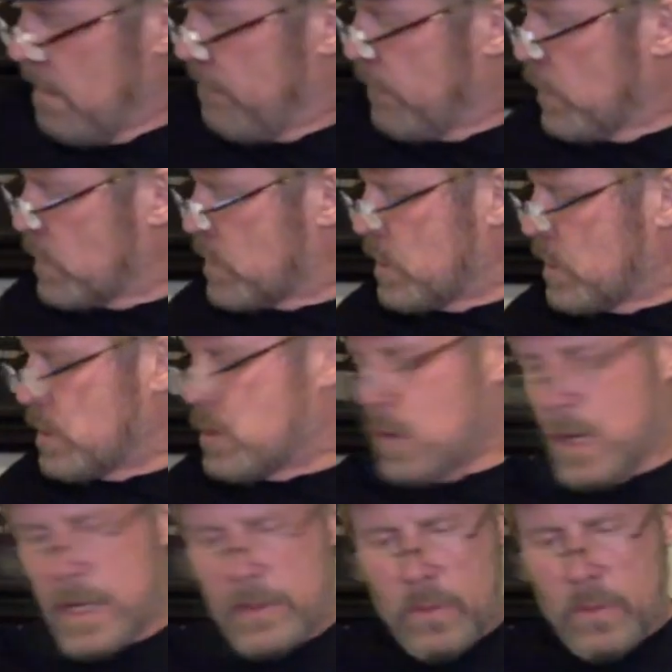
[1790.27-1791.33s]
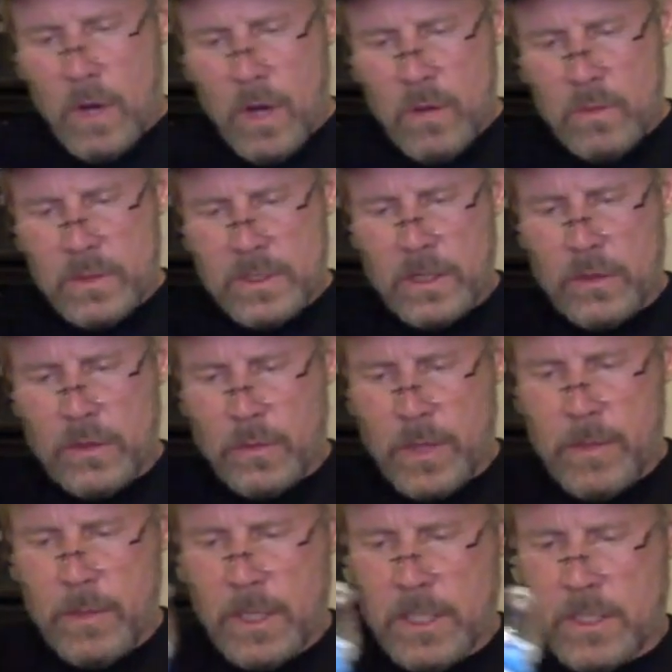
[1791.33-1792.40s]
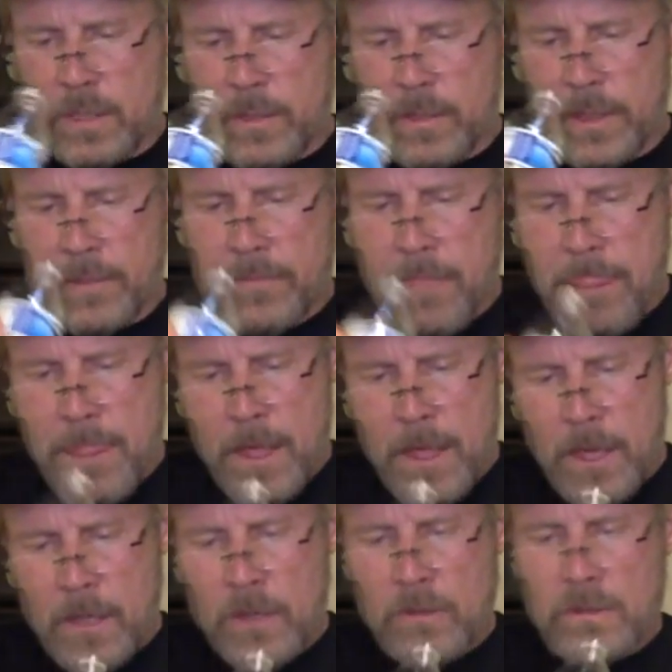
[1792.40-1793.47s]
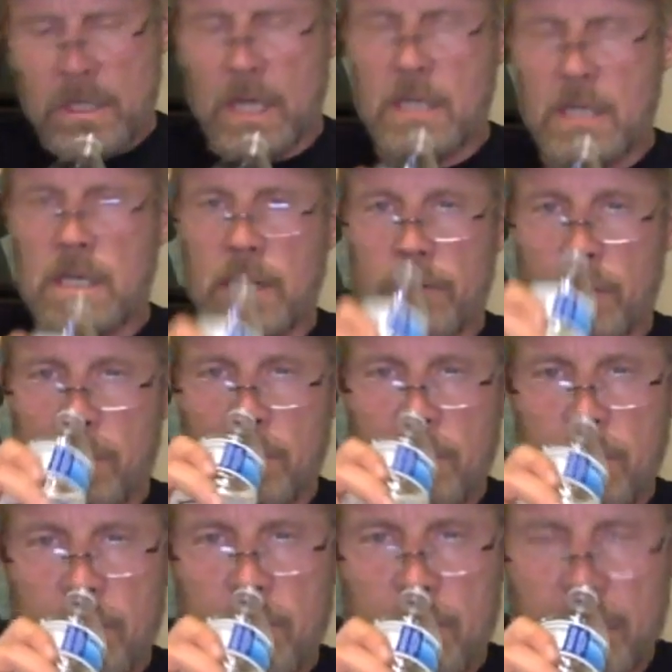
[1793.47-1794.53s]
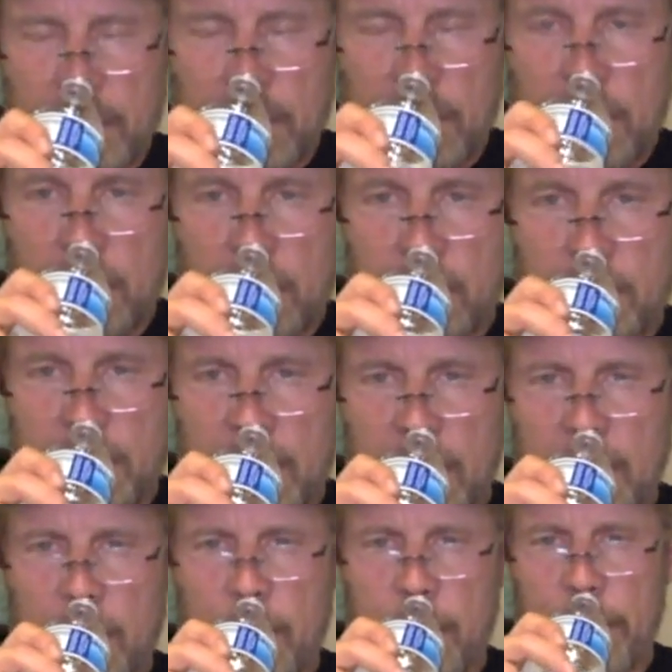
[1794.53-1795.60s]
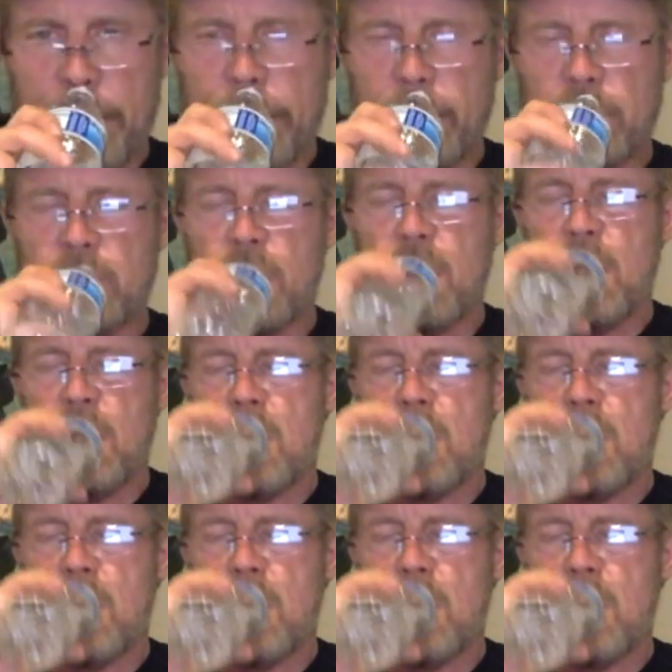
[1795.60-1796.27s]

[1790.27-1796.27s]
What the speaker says: First to join Roan was the 3 militiamen, who took cover positions beside the barriers.